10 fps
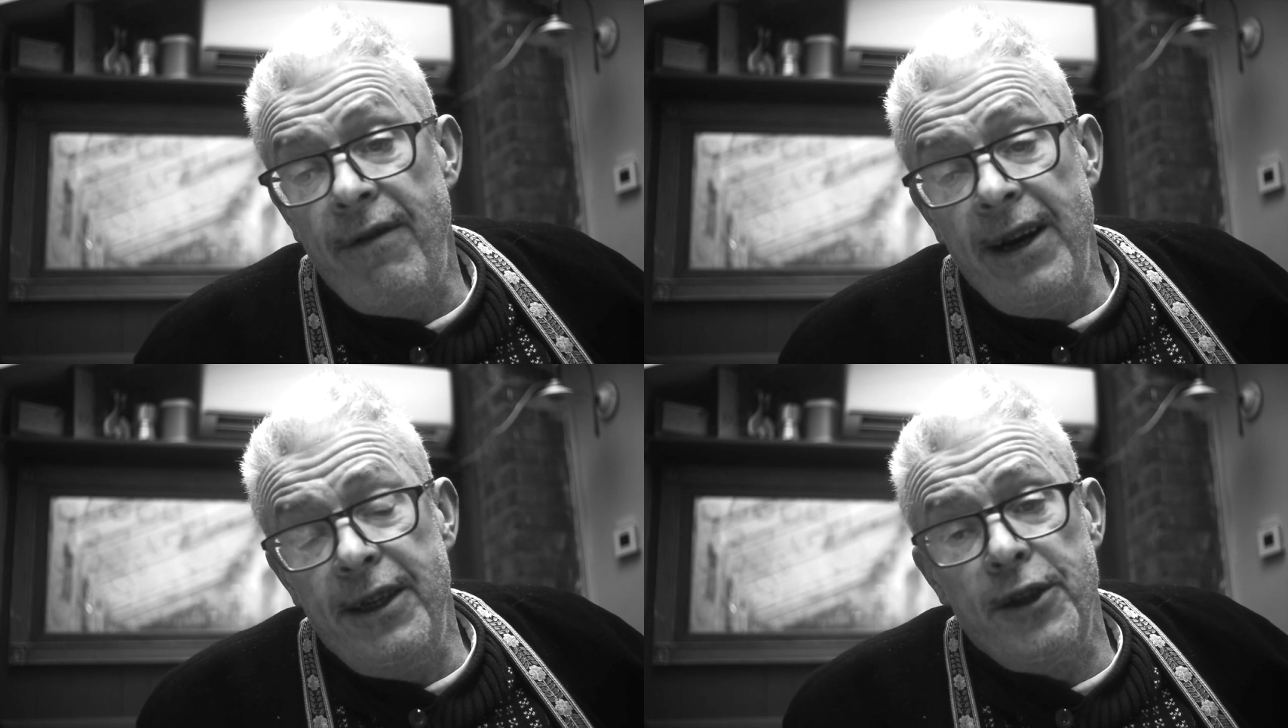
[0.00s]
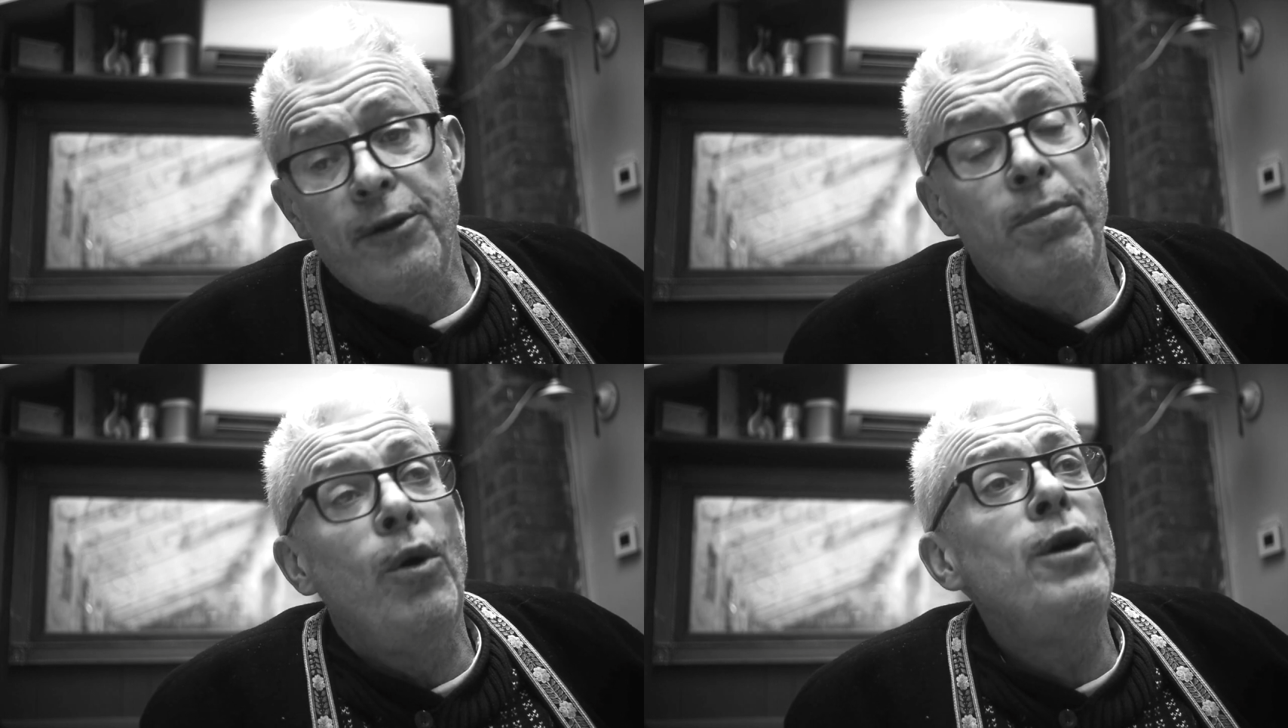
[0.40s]
a very
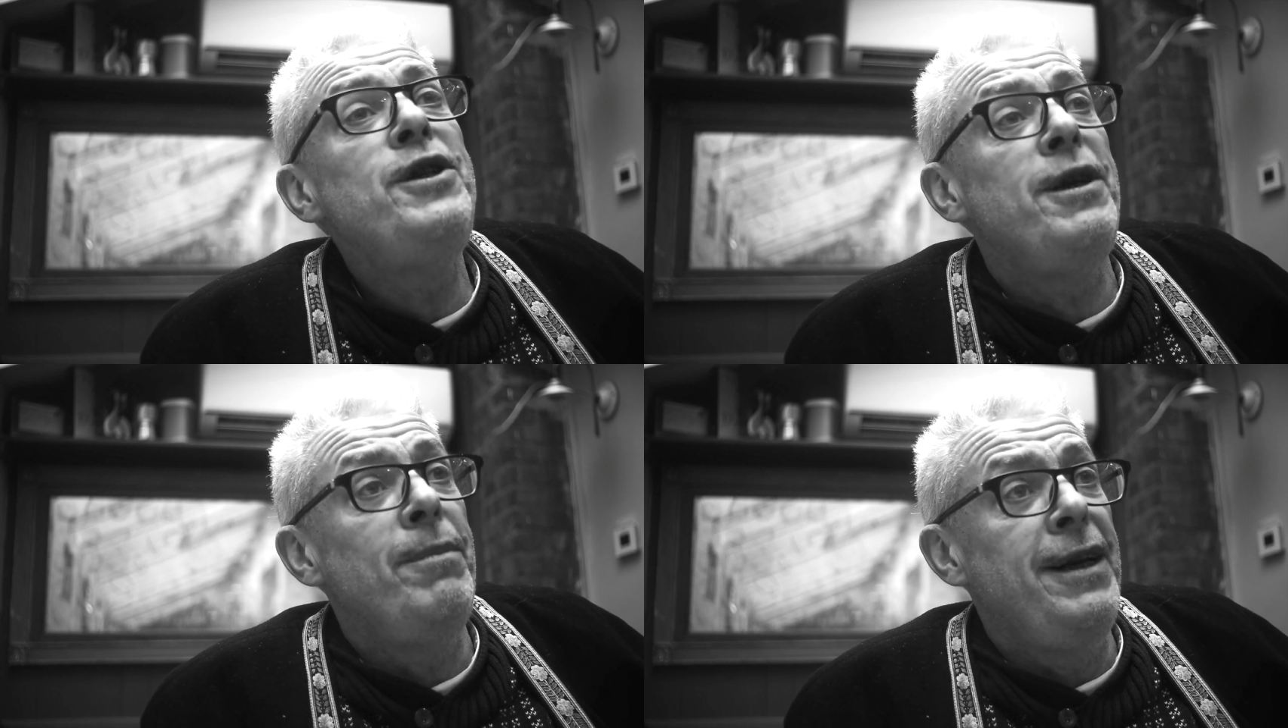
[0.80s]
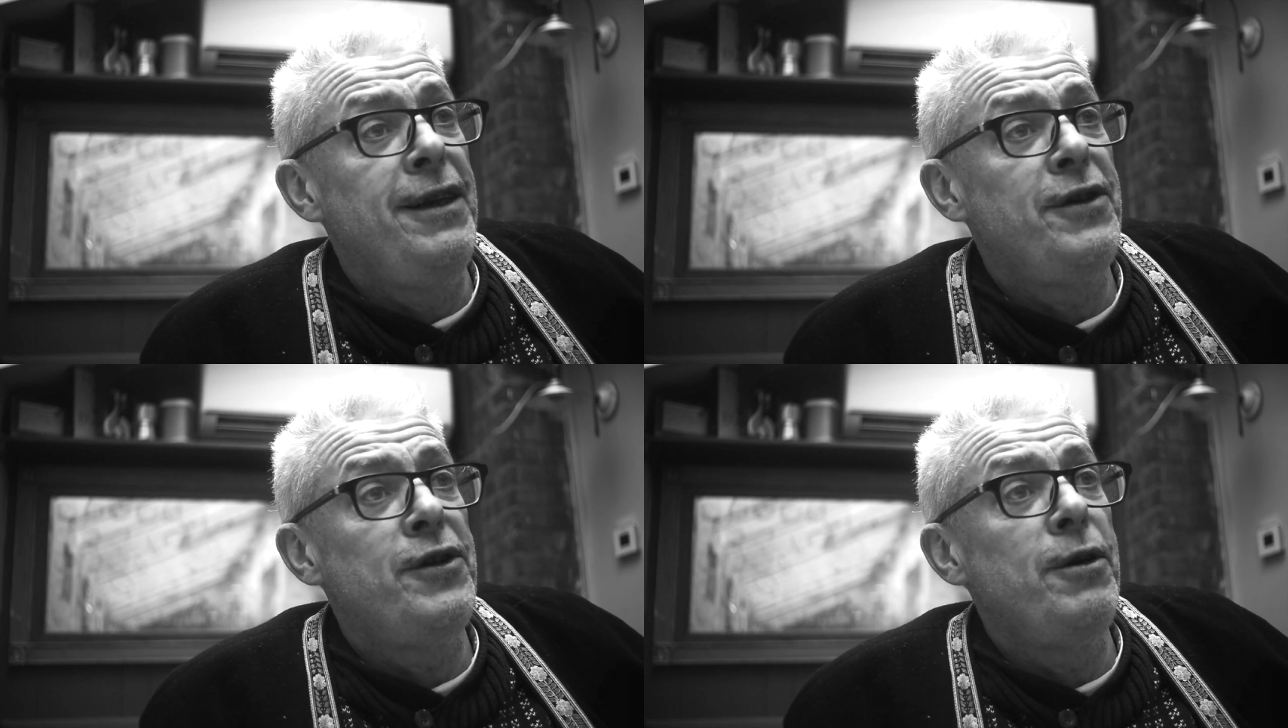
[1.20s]
disappointing
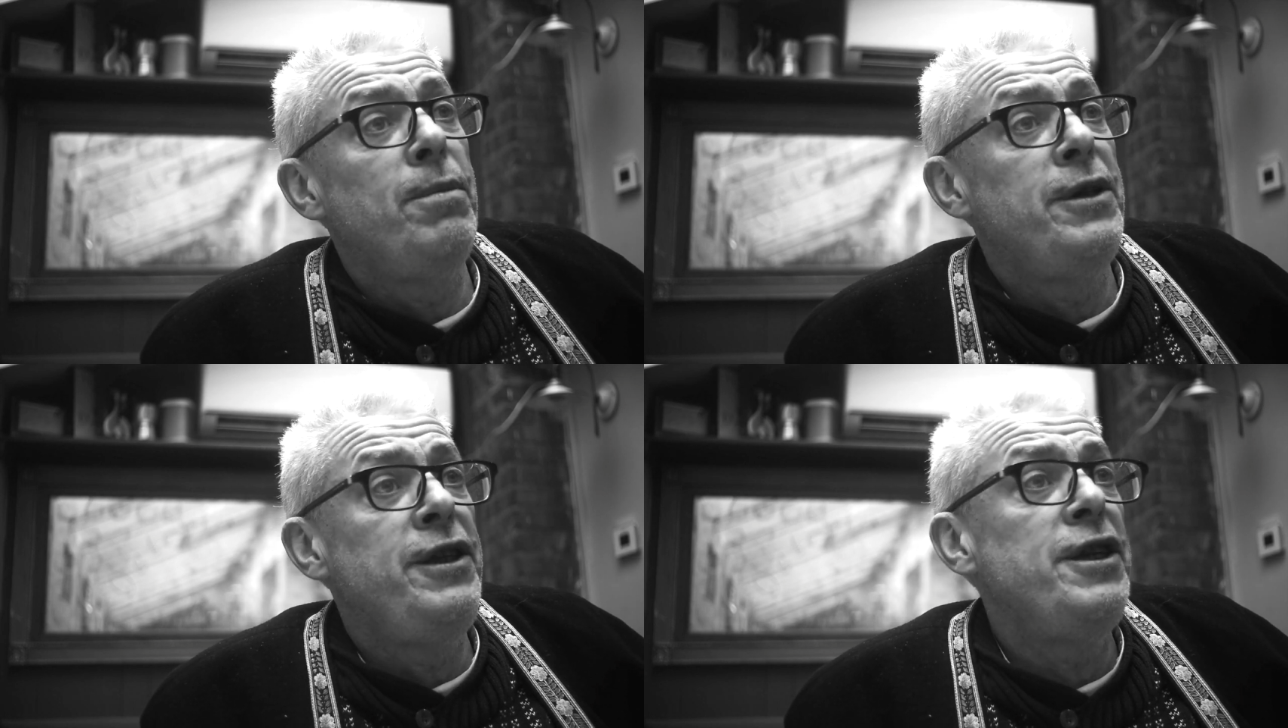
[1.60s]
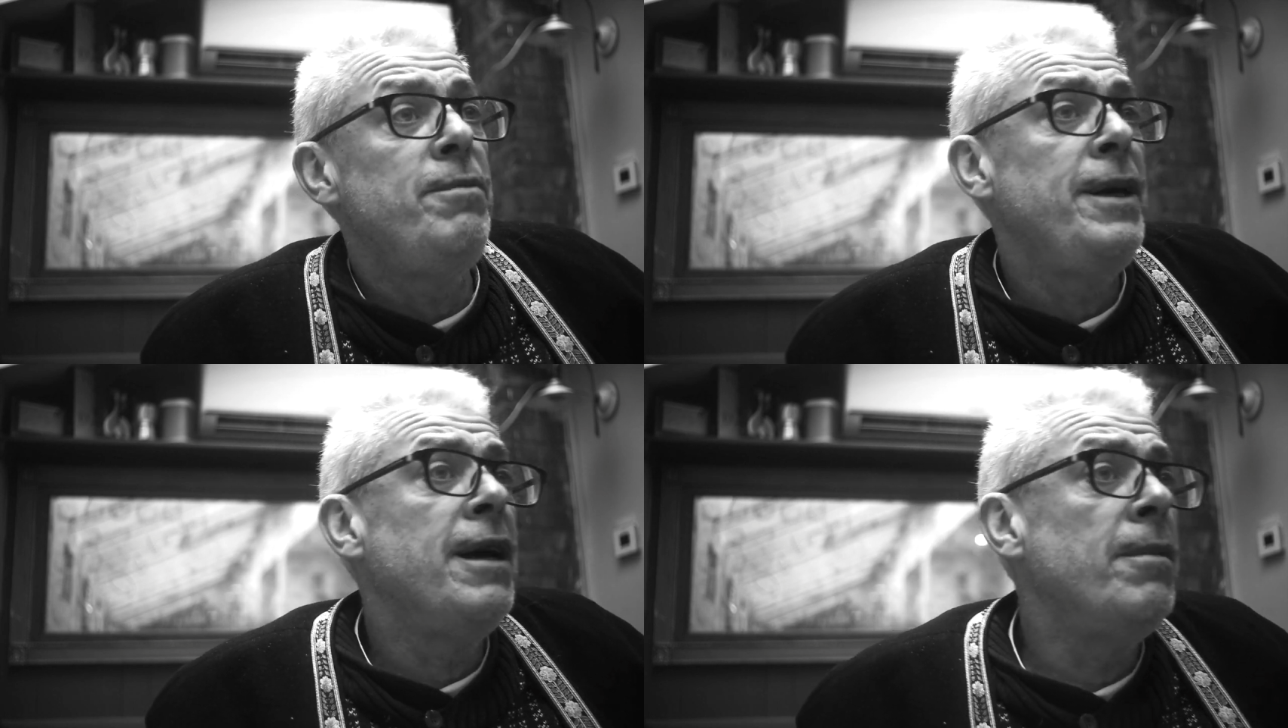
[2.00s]
minister, but he
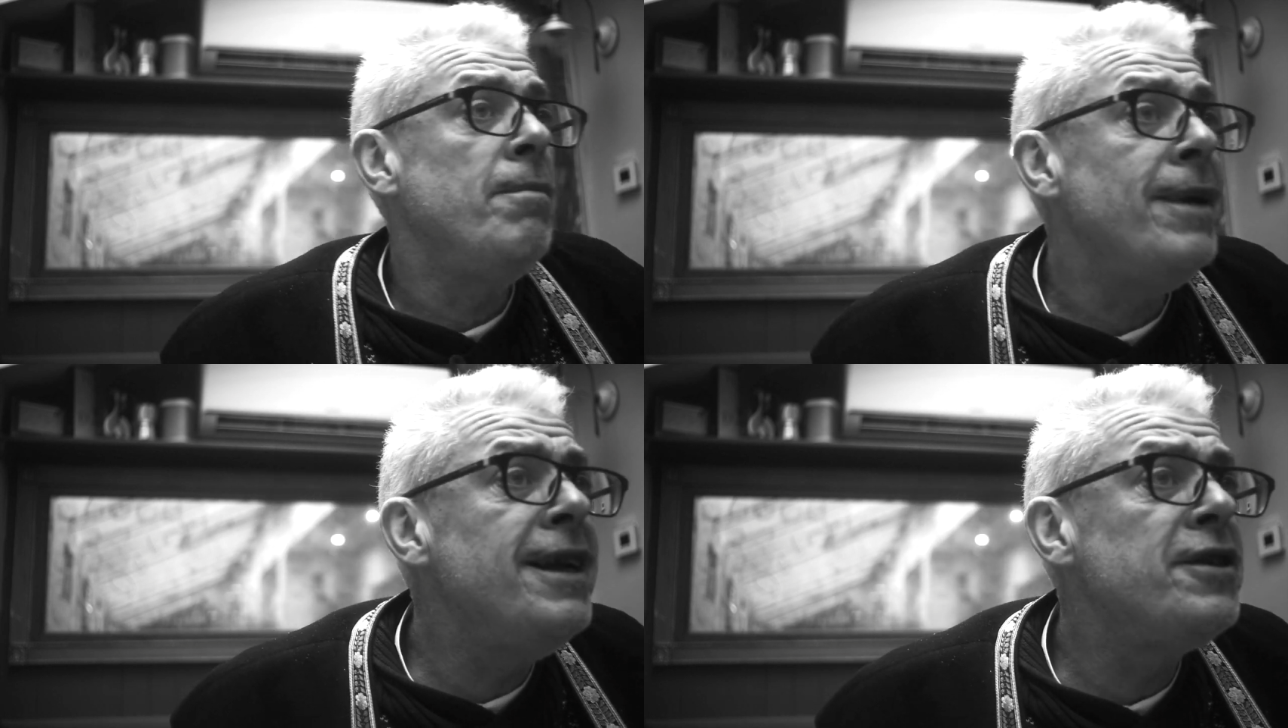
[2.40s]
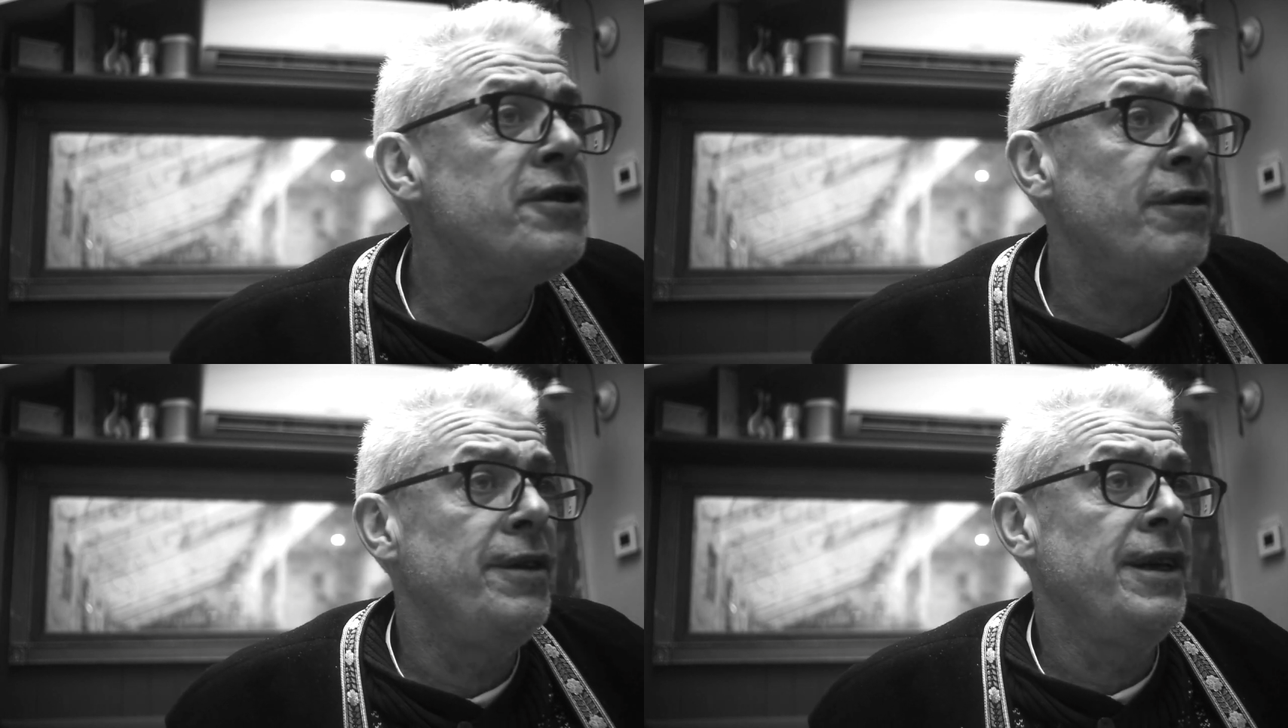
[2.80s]
did become a
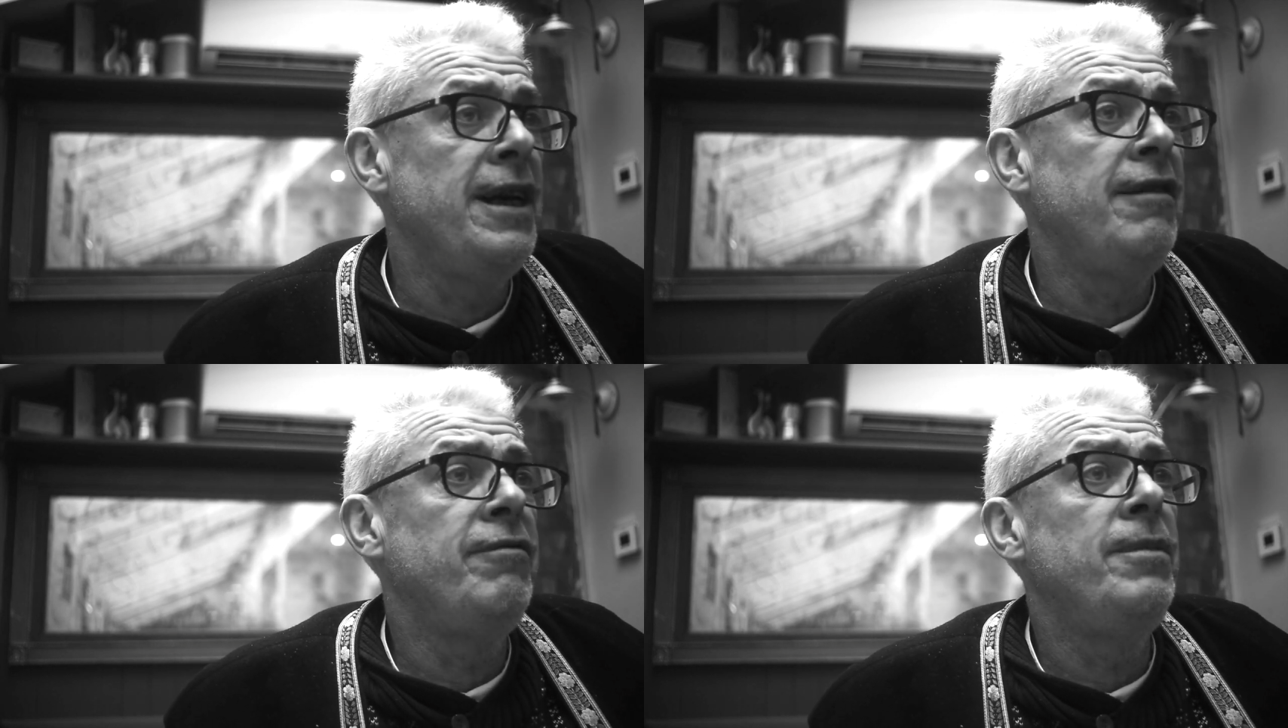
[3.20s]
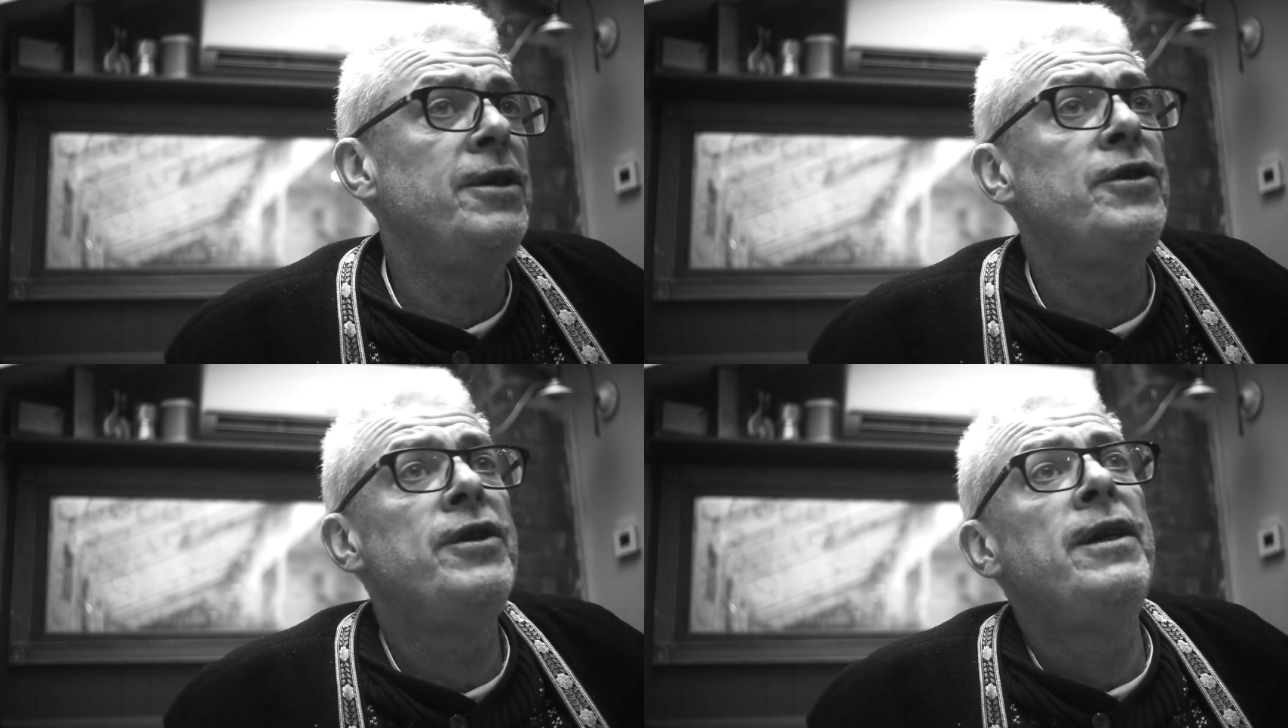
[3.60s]
minister in the
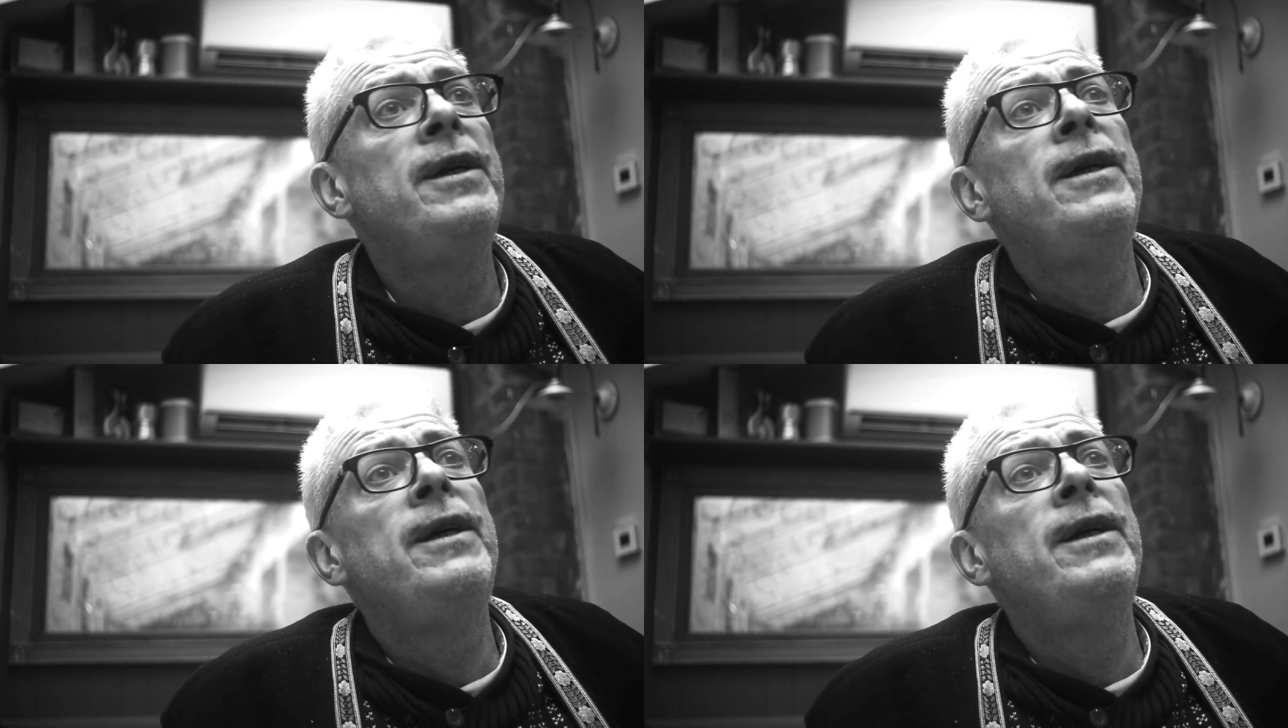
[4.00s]
government.